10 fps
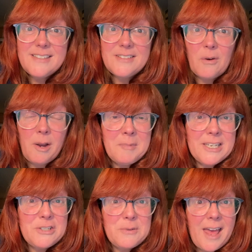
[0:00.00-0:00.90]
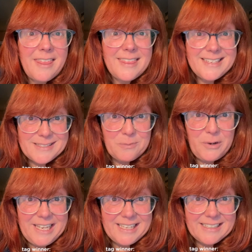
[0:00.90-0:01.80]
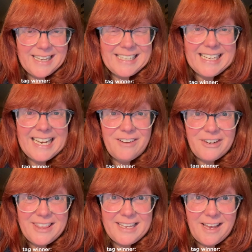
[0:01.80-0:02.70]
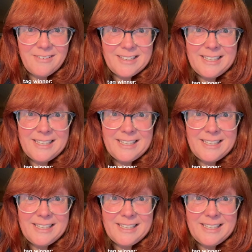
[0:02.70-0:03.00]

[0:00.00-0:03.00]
So I'm going to do that this week and get everything out